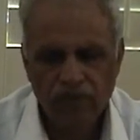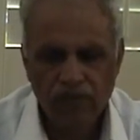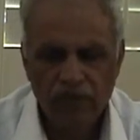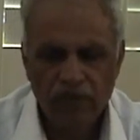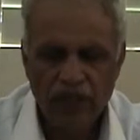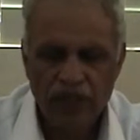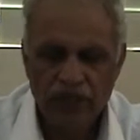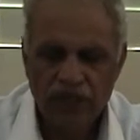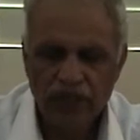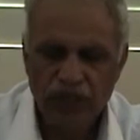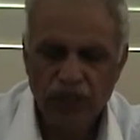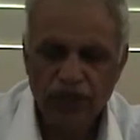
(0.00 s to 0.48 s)

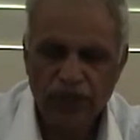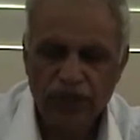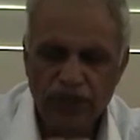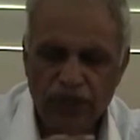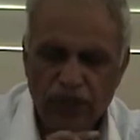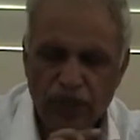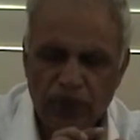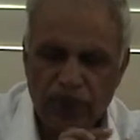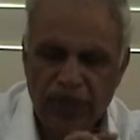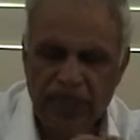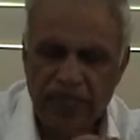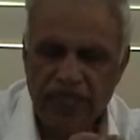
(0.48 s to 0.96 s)
So
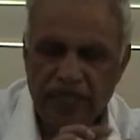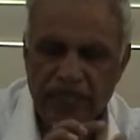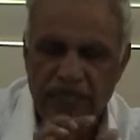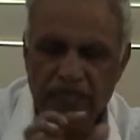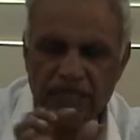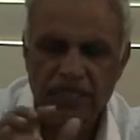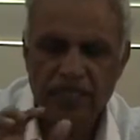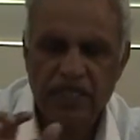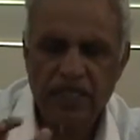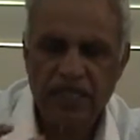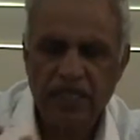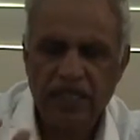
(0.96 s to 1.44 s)
you need
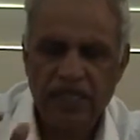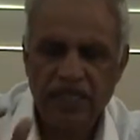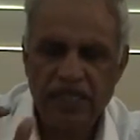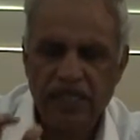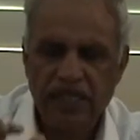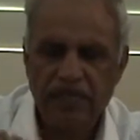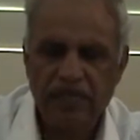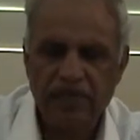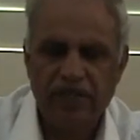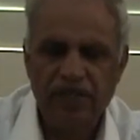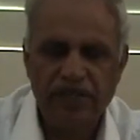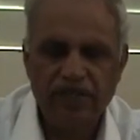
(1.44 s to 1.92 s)
an
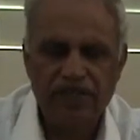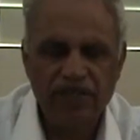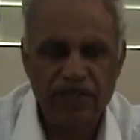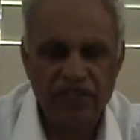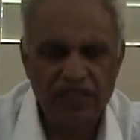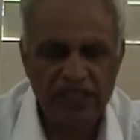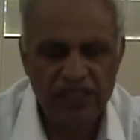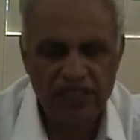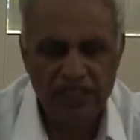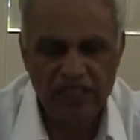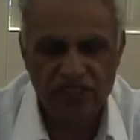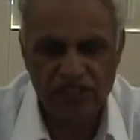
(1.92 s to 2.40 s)
energy which
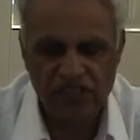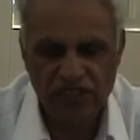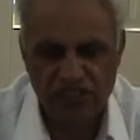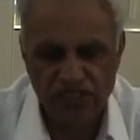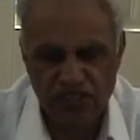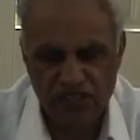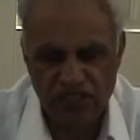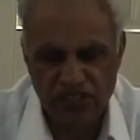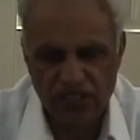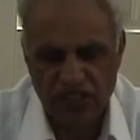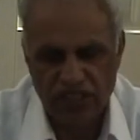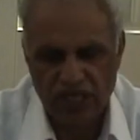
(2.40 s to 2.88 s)
links
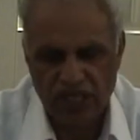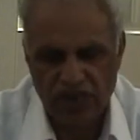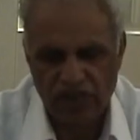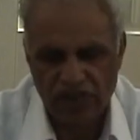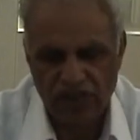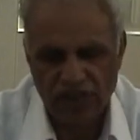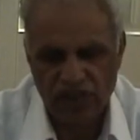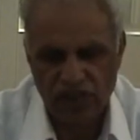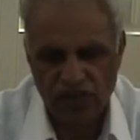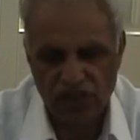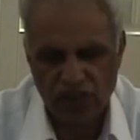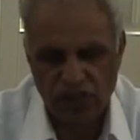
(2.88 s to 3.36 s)
this
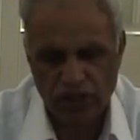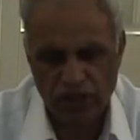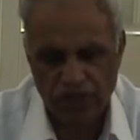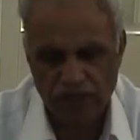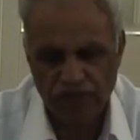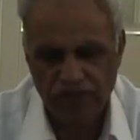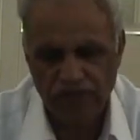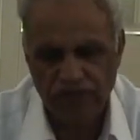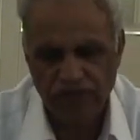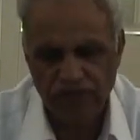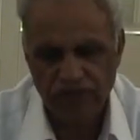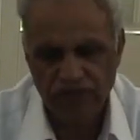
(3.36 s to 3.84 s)
nervous
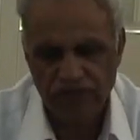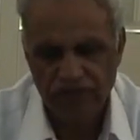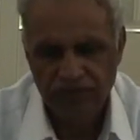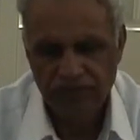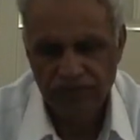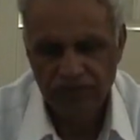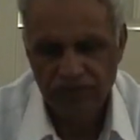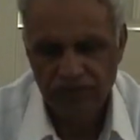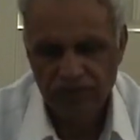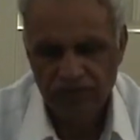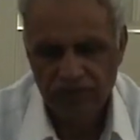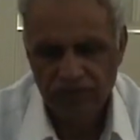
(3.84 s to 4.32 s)
system
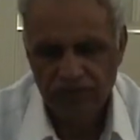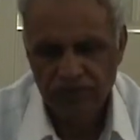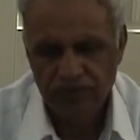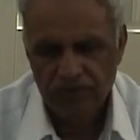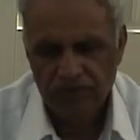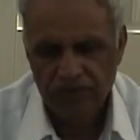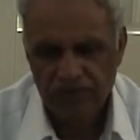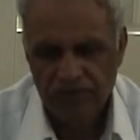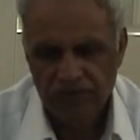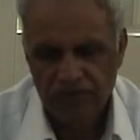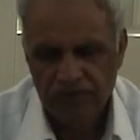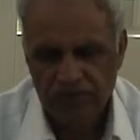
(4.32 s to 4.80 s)

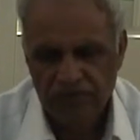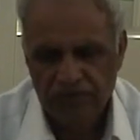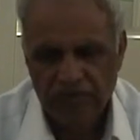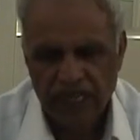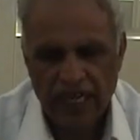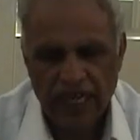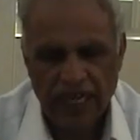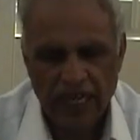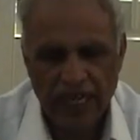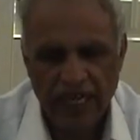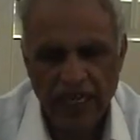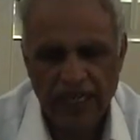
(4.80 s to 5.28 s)

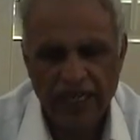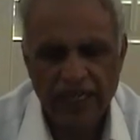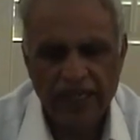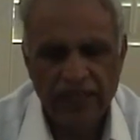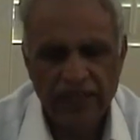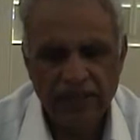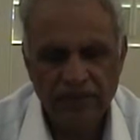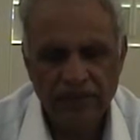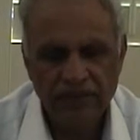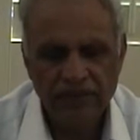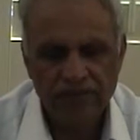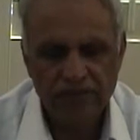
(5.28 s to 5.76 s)

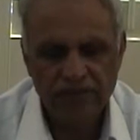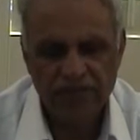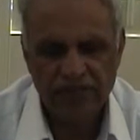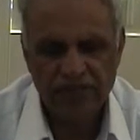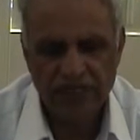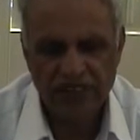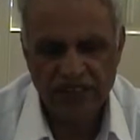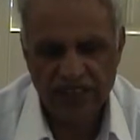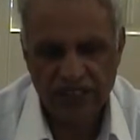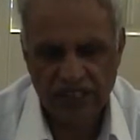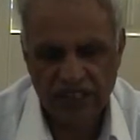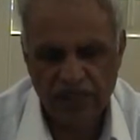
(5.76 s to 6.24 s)
and
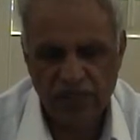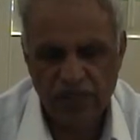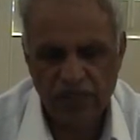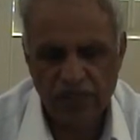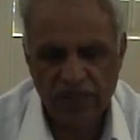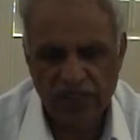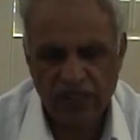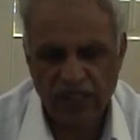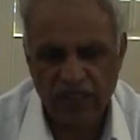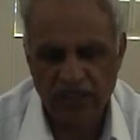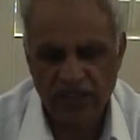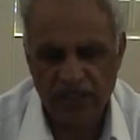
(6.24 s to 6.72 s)
the sun,
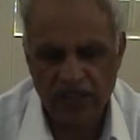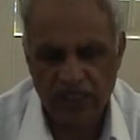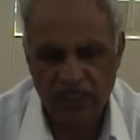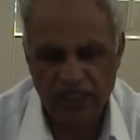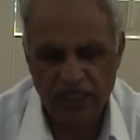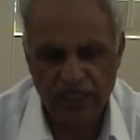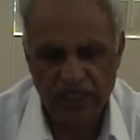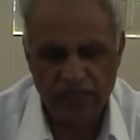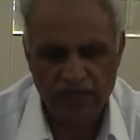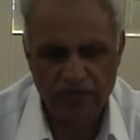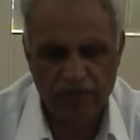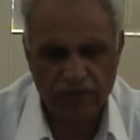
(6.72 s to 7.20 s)
because sun
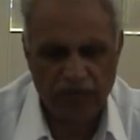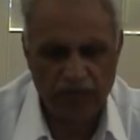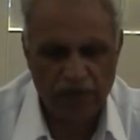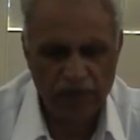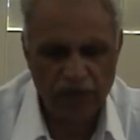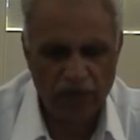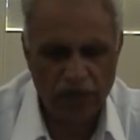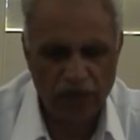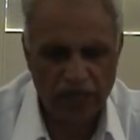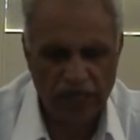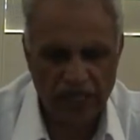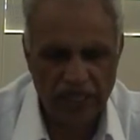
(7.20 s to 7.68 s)
is the
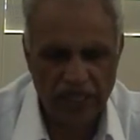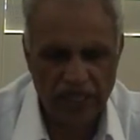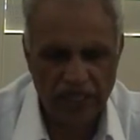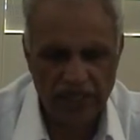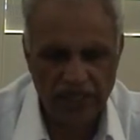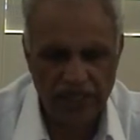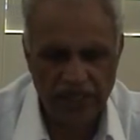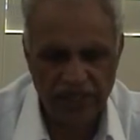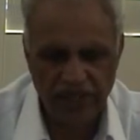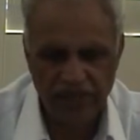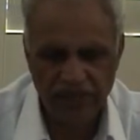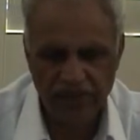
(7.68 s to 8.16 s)
primordial
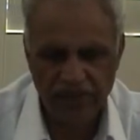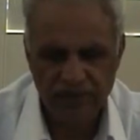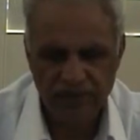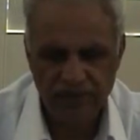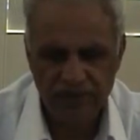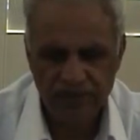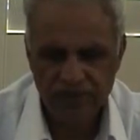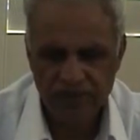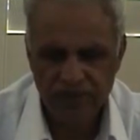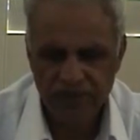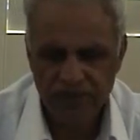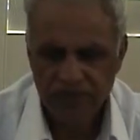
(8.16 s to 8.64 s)
energy.
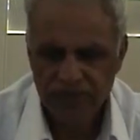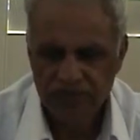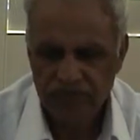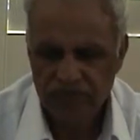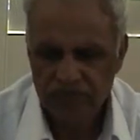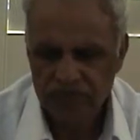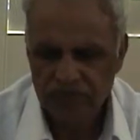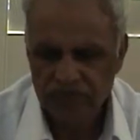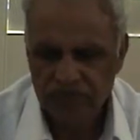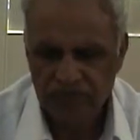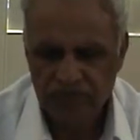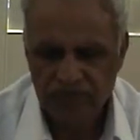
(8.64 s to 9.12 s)

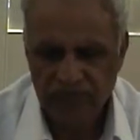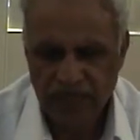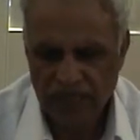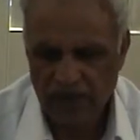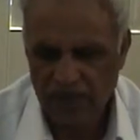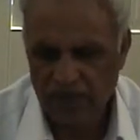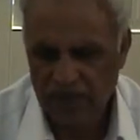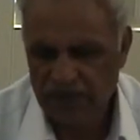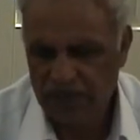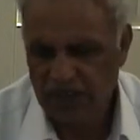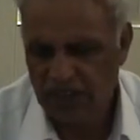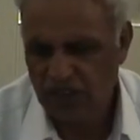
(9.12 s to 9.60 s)

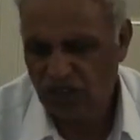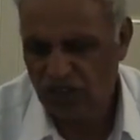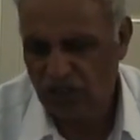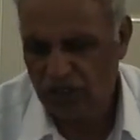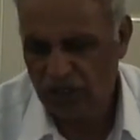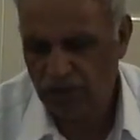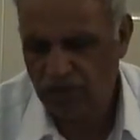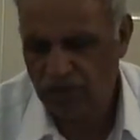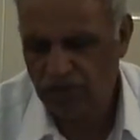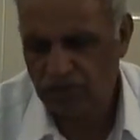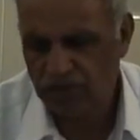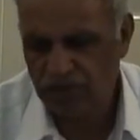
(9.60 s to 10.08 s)
Nervous
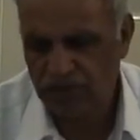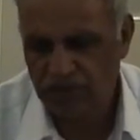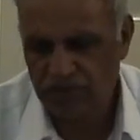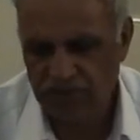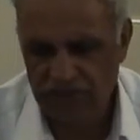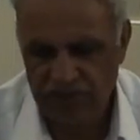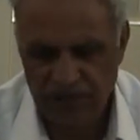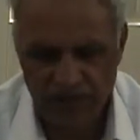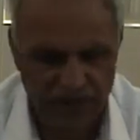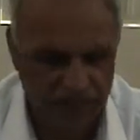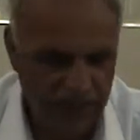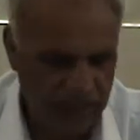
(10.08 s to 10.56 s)
system
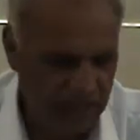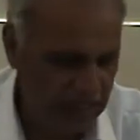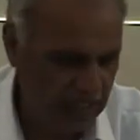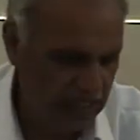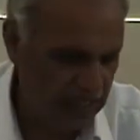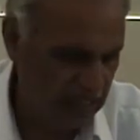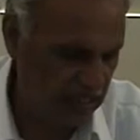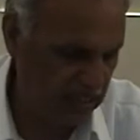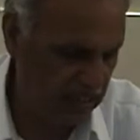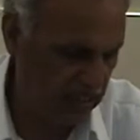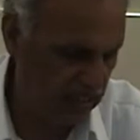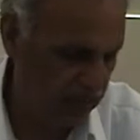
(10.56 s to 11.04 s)

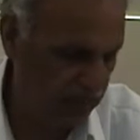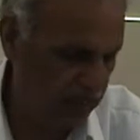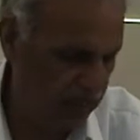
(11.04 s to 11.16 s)
is